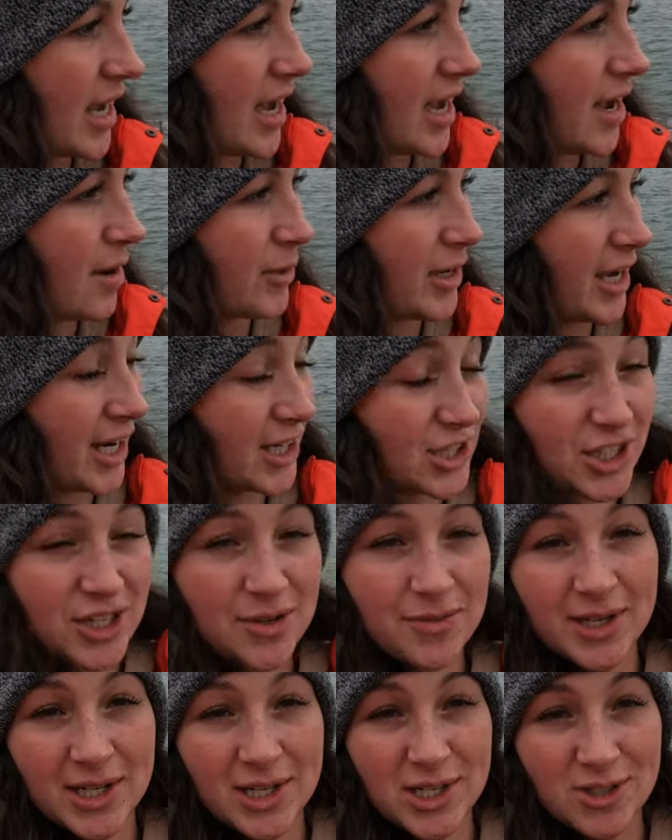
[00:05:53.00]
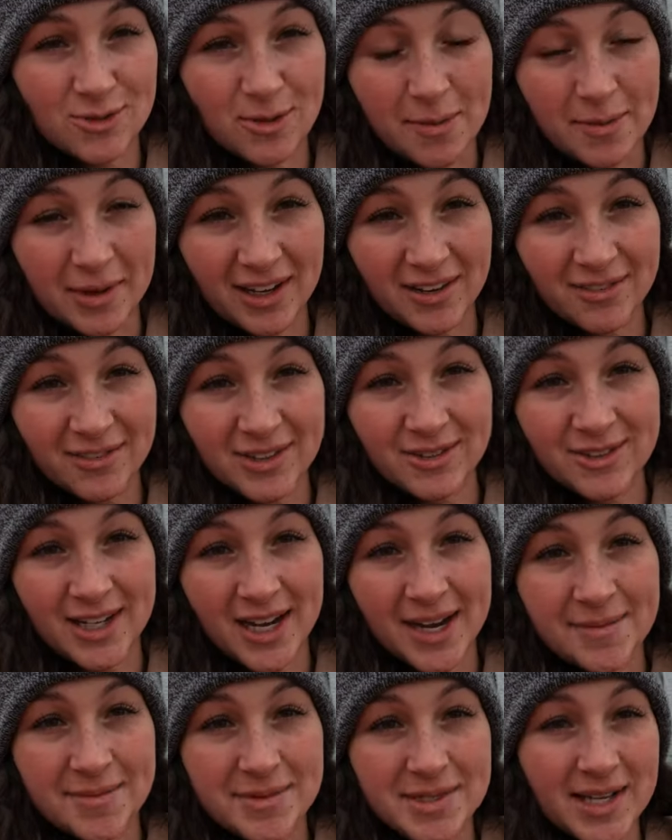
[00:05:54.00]
Um, we actually went swimming a few
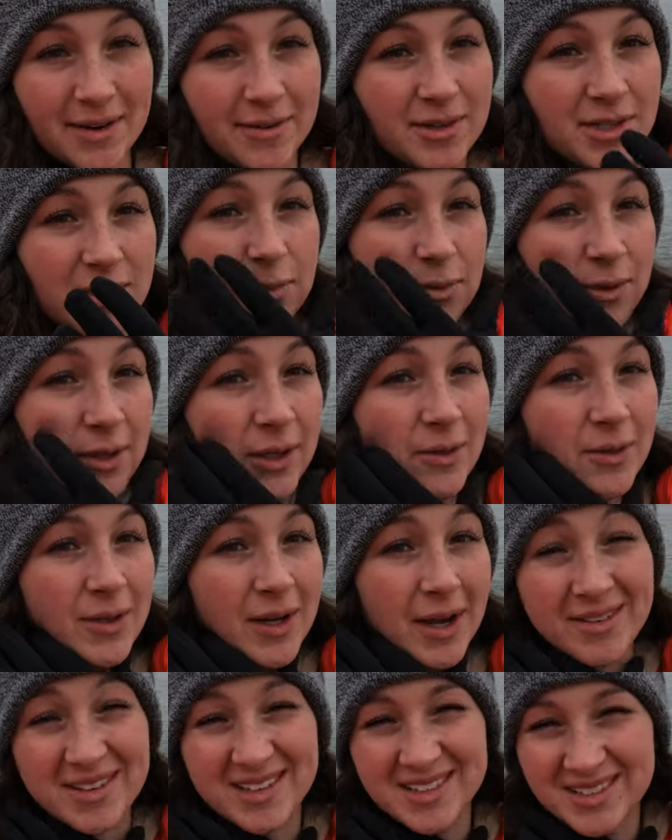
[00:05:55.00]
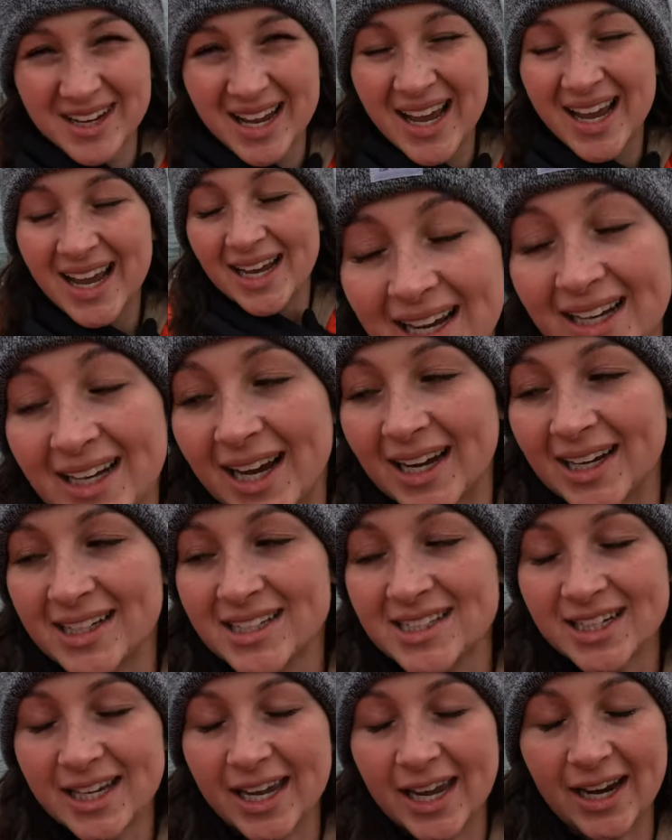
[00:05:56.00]
times. That was pretty cool. I was kind of
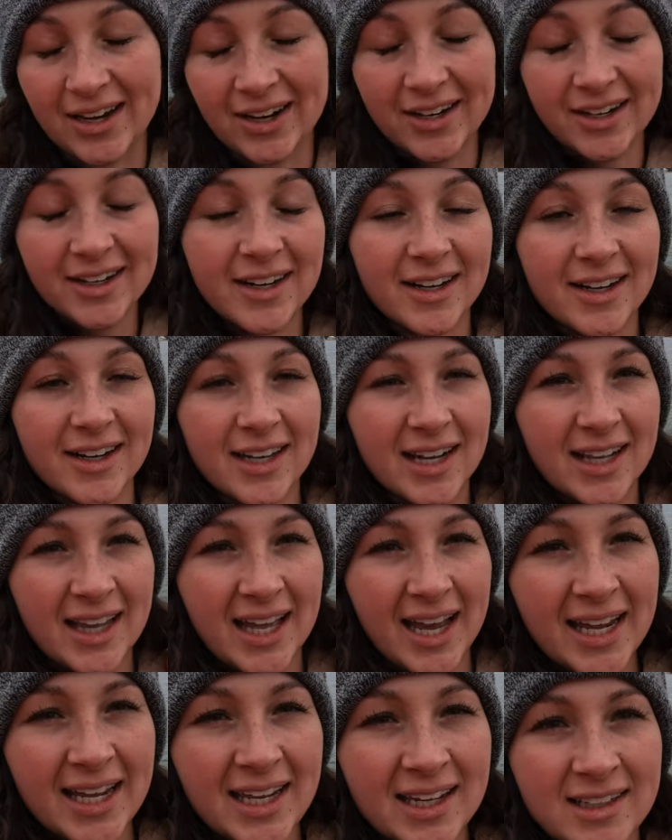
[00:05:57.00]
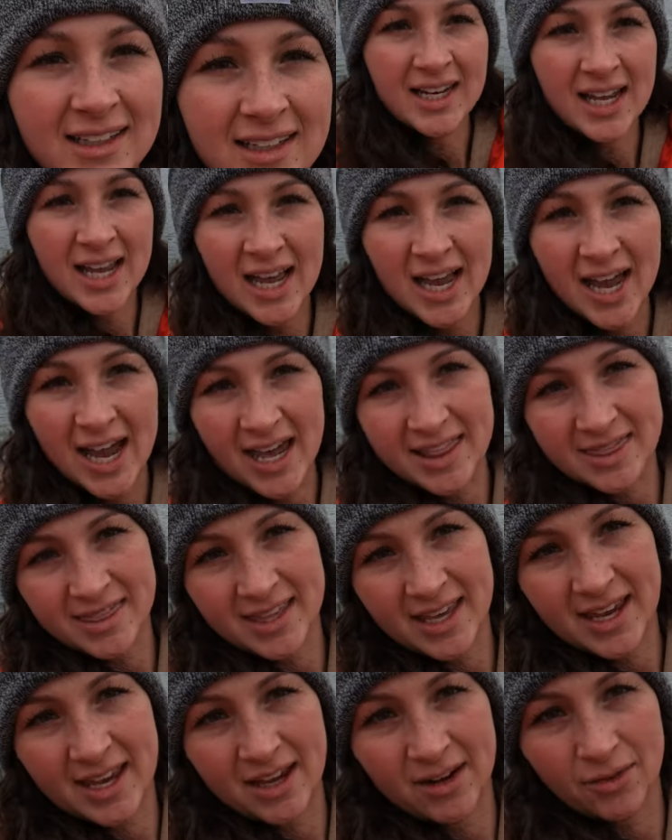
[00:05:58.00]
scared, not gonna lie. And
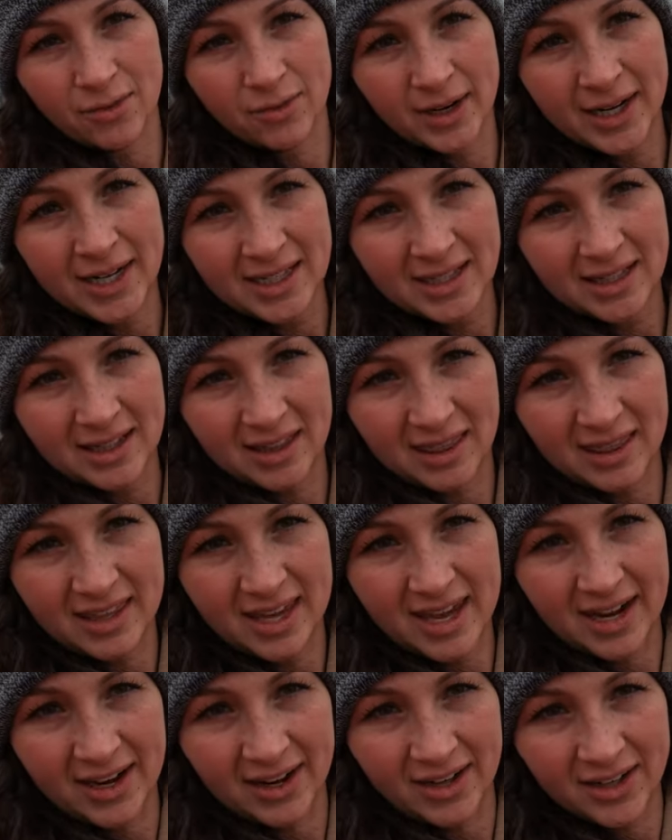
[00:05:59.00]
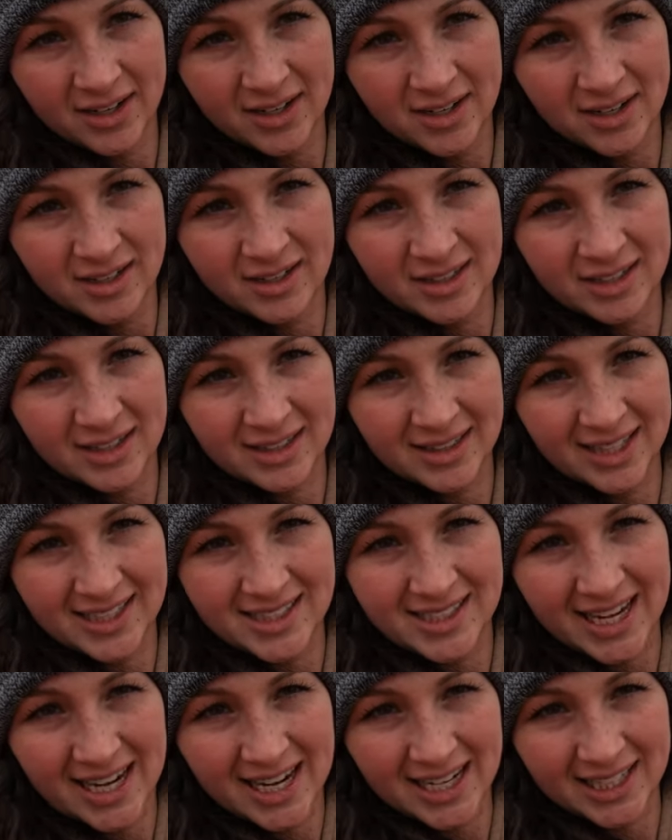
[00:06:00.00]
then right there,
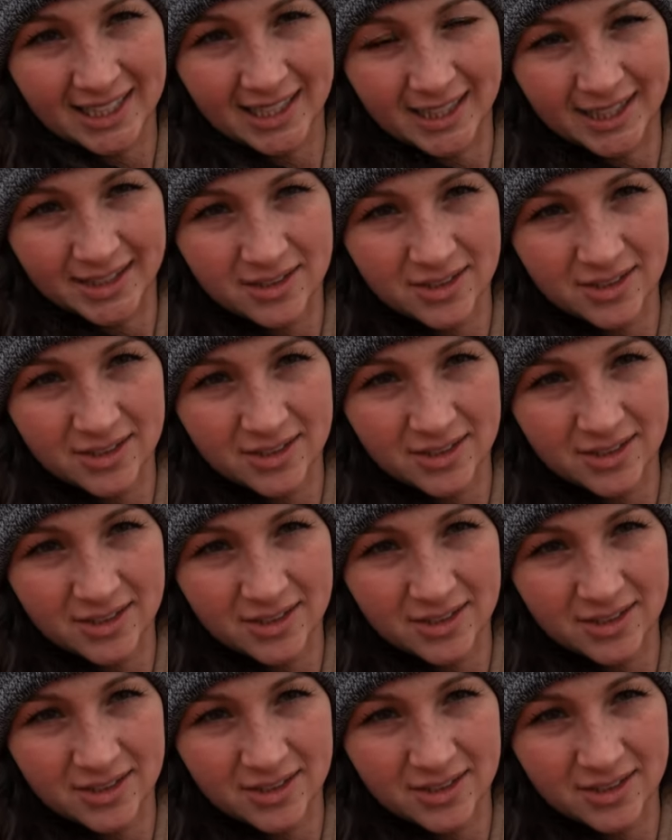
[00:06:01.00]
that's Canada.